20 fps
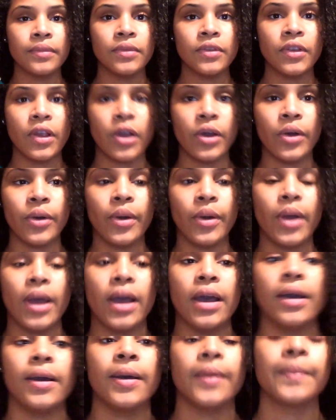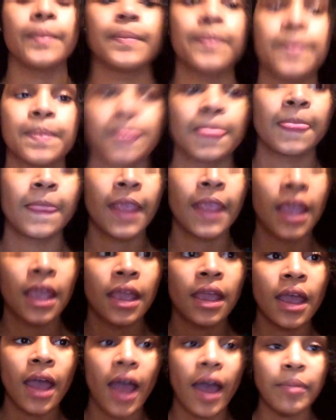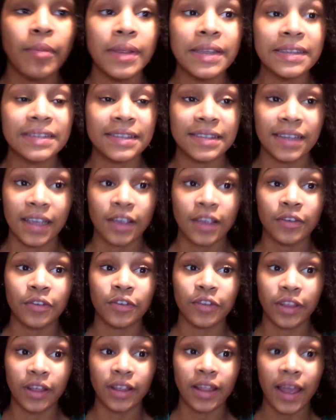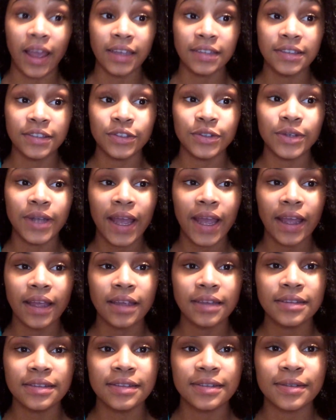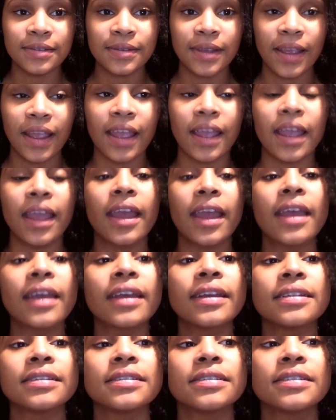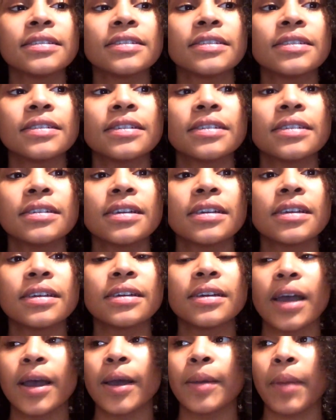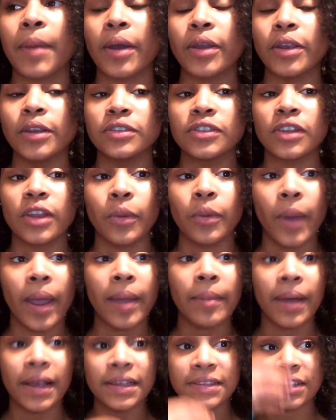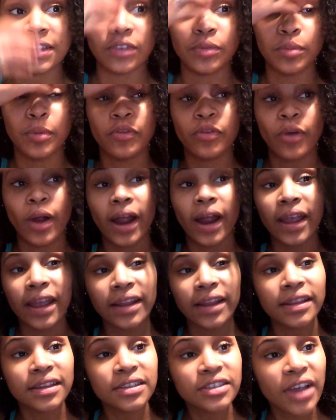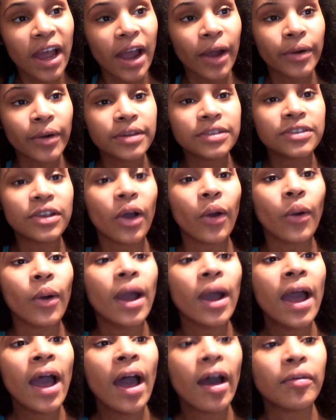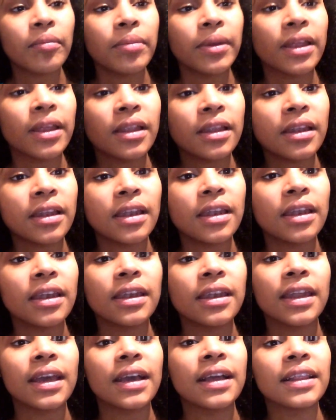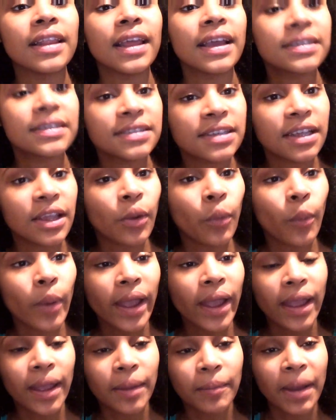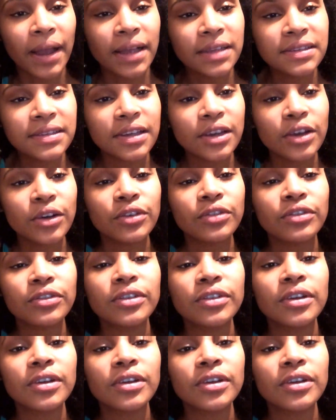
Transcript: so um, I've been sick for the last two days, and um, I usually weigh myself before I get in the shower, so I've been neglecting weighing myself